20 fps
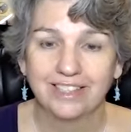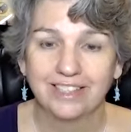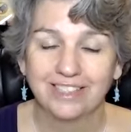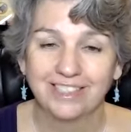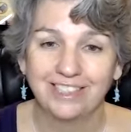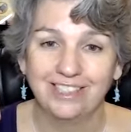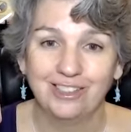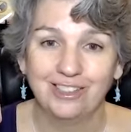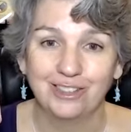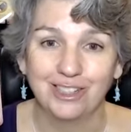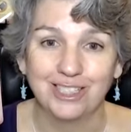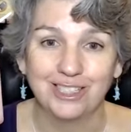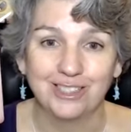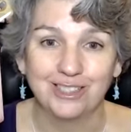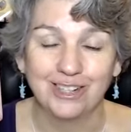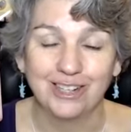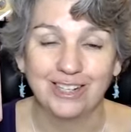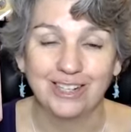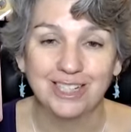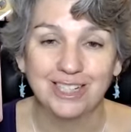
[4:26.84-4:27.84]
you guys,
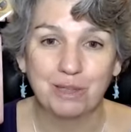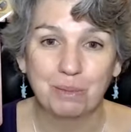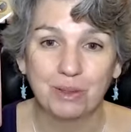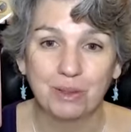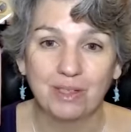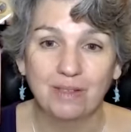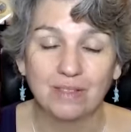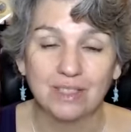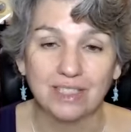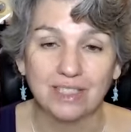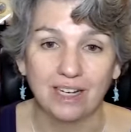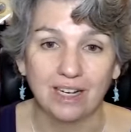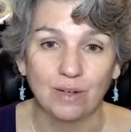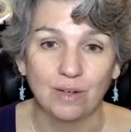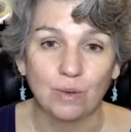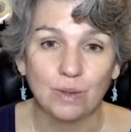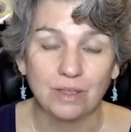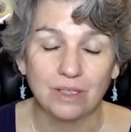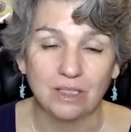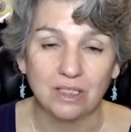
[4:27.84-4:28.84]
you're not going to believe this. I
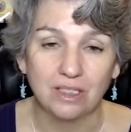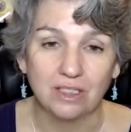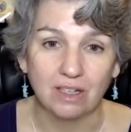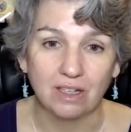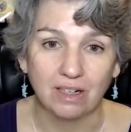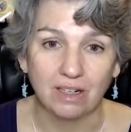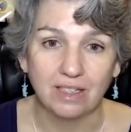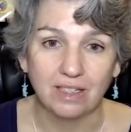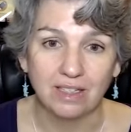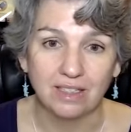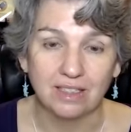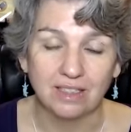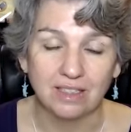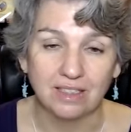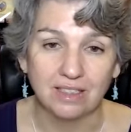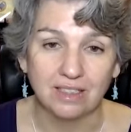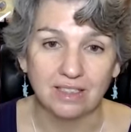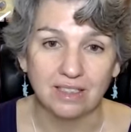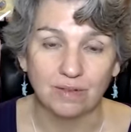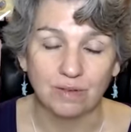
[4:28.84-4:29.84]
was just talking
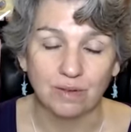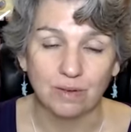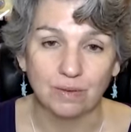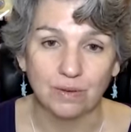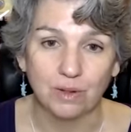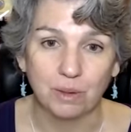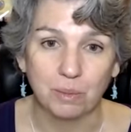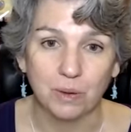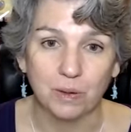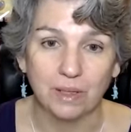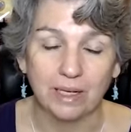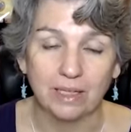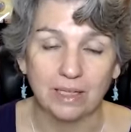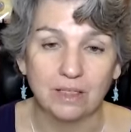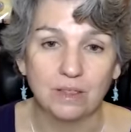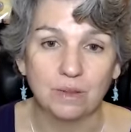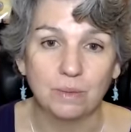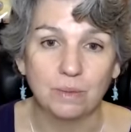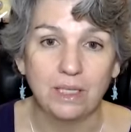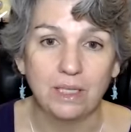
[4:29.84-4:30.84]
to Stephen Farmer
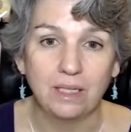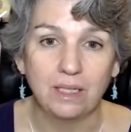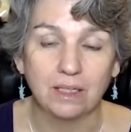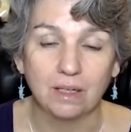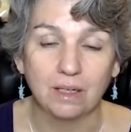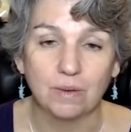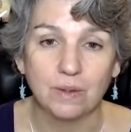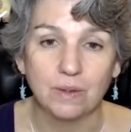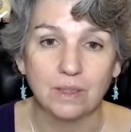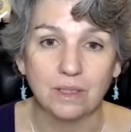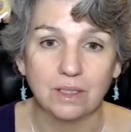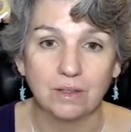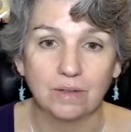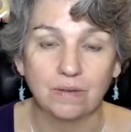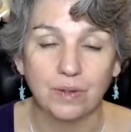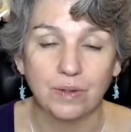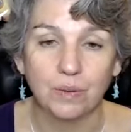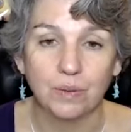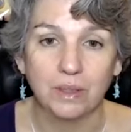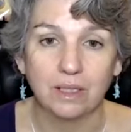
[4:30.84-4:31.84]
last week. I was
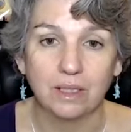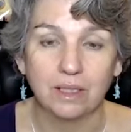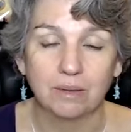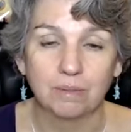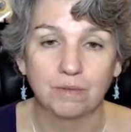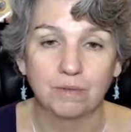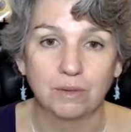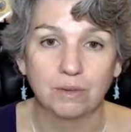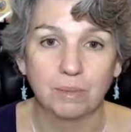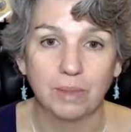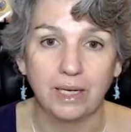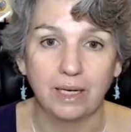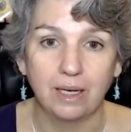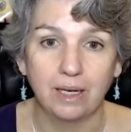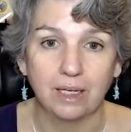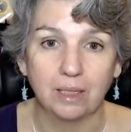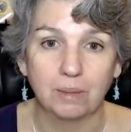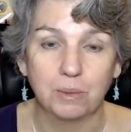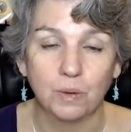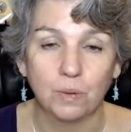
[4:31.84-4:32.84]
interviewing him for my
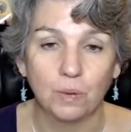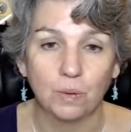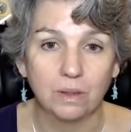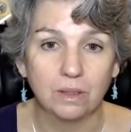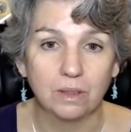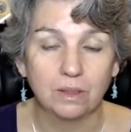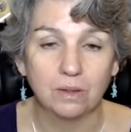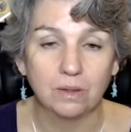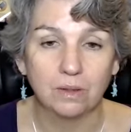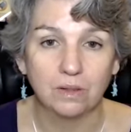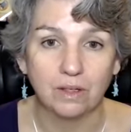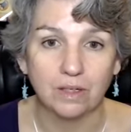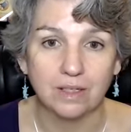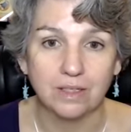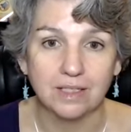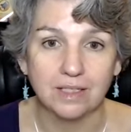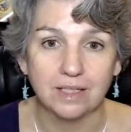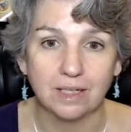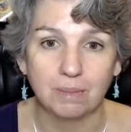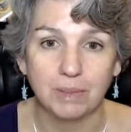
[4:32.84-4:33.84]
Animal Oracle
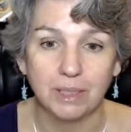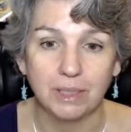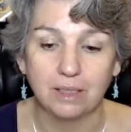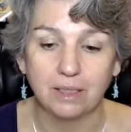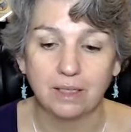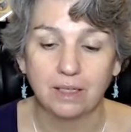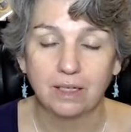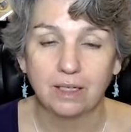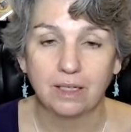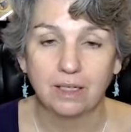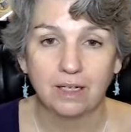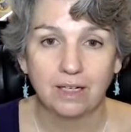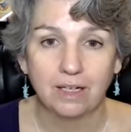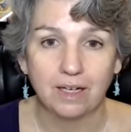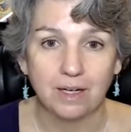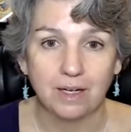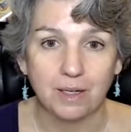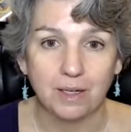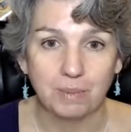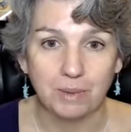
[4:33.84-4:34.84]
Card Summit
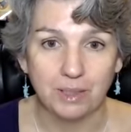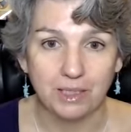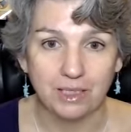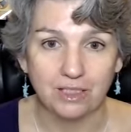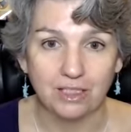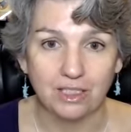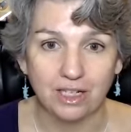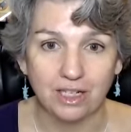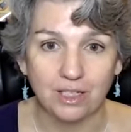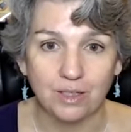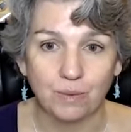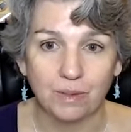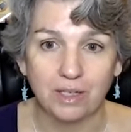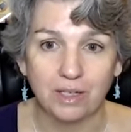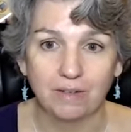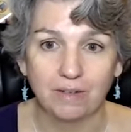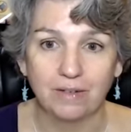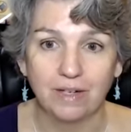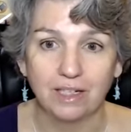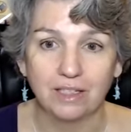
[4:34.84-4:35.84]
in
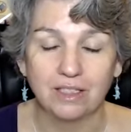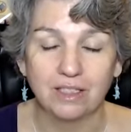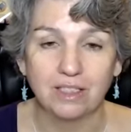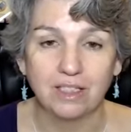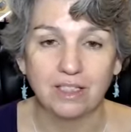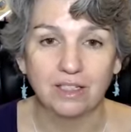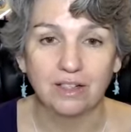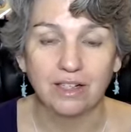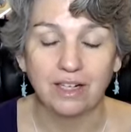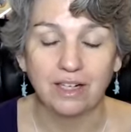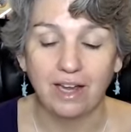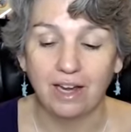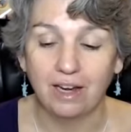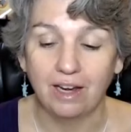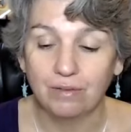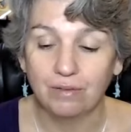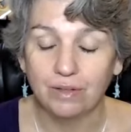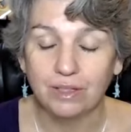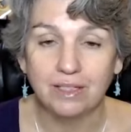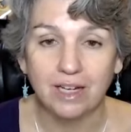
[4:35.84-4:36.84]
January of next year. And
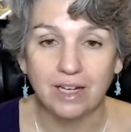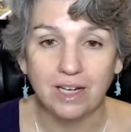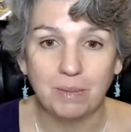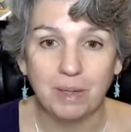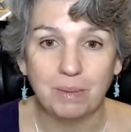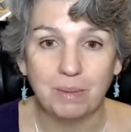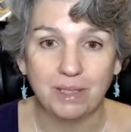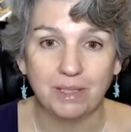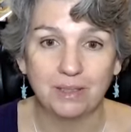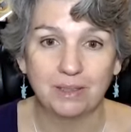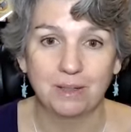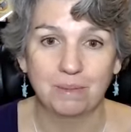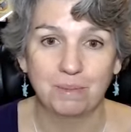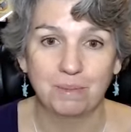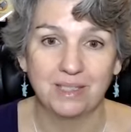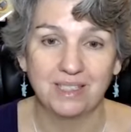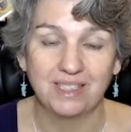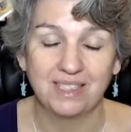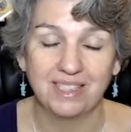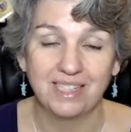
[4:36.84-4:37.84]
every time I picked up
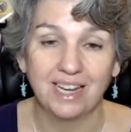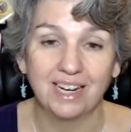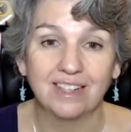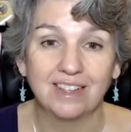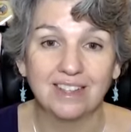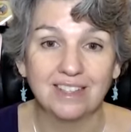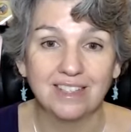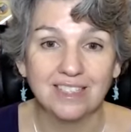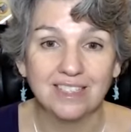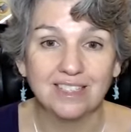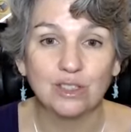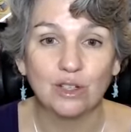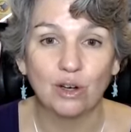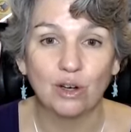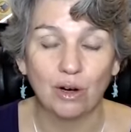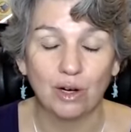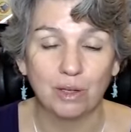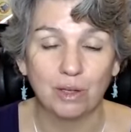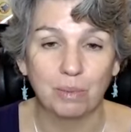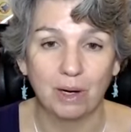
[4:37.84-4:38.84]
his deck, this
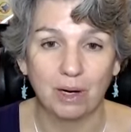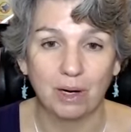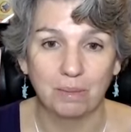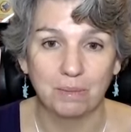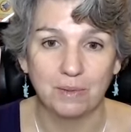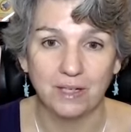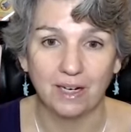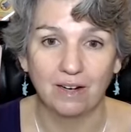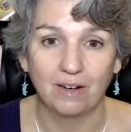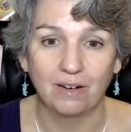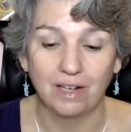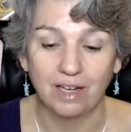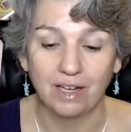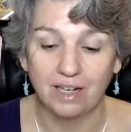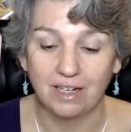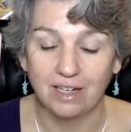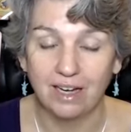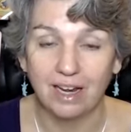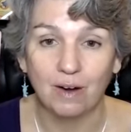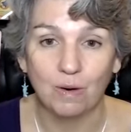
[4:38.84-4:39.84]
card popped out.
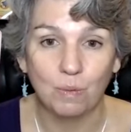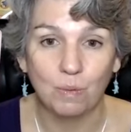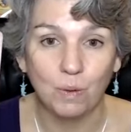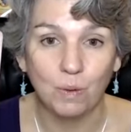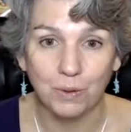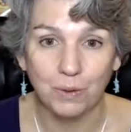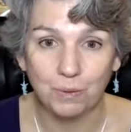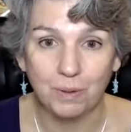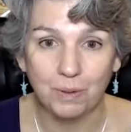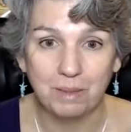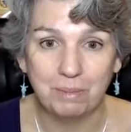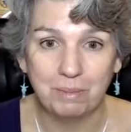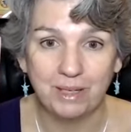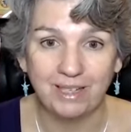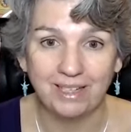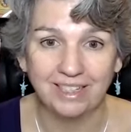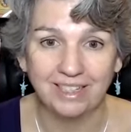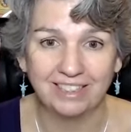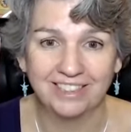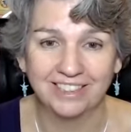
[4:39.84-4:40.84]
And now what do I
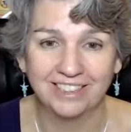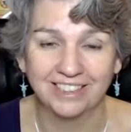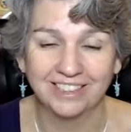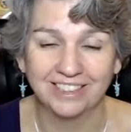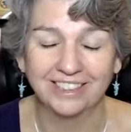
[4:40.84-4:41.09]
pick